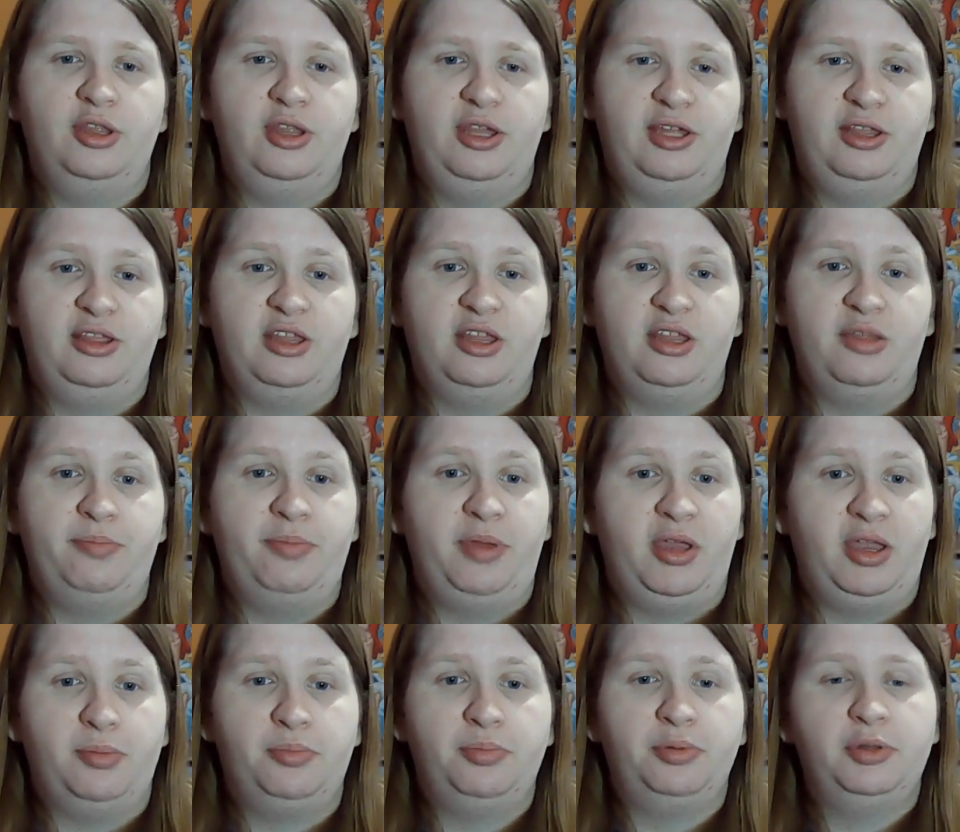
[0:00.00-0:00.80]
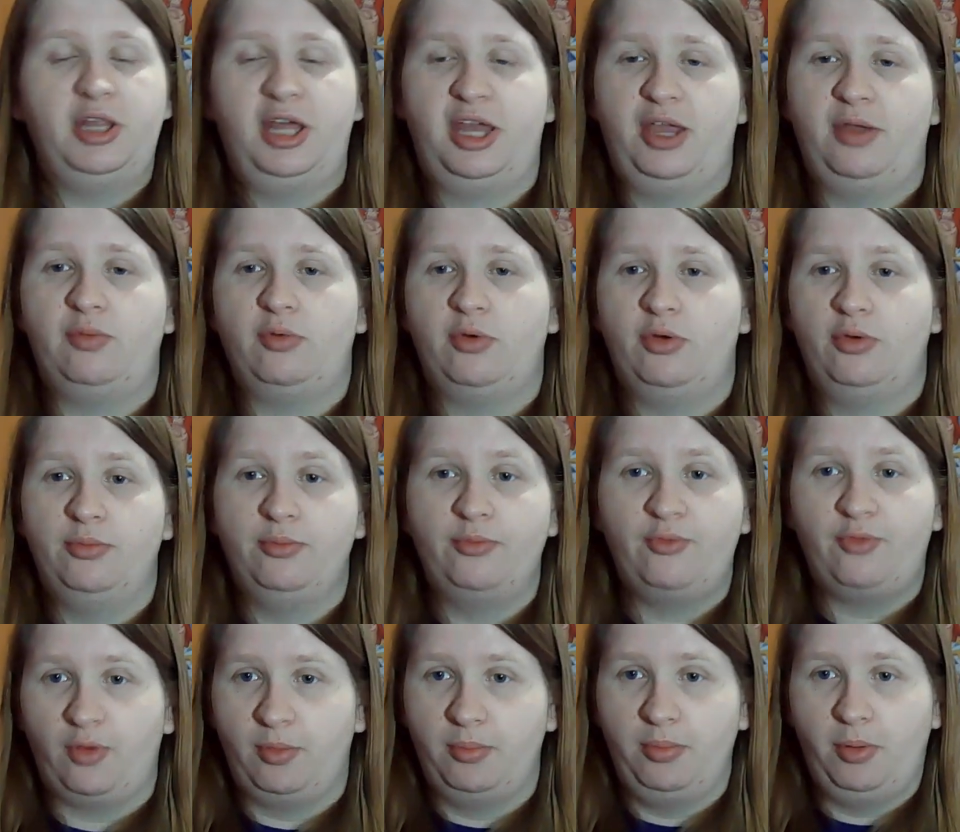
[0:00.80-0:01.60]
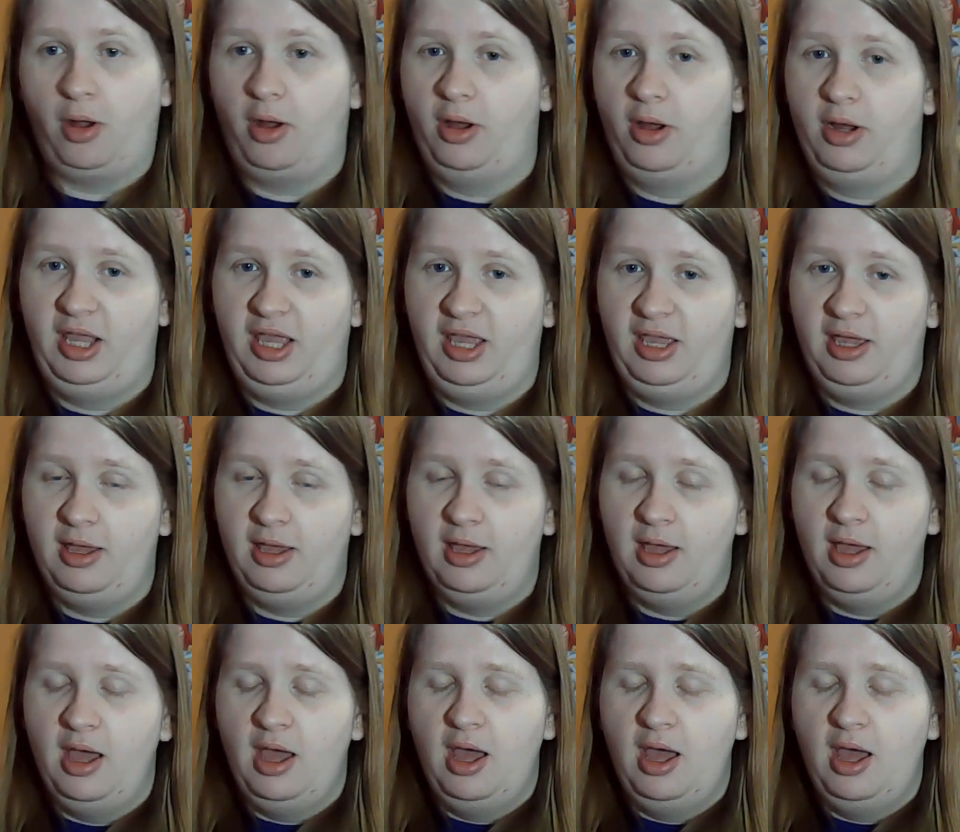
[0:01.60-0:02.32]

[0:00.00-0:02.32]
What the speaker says: like, this big playroom for Bonnie,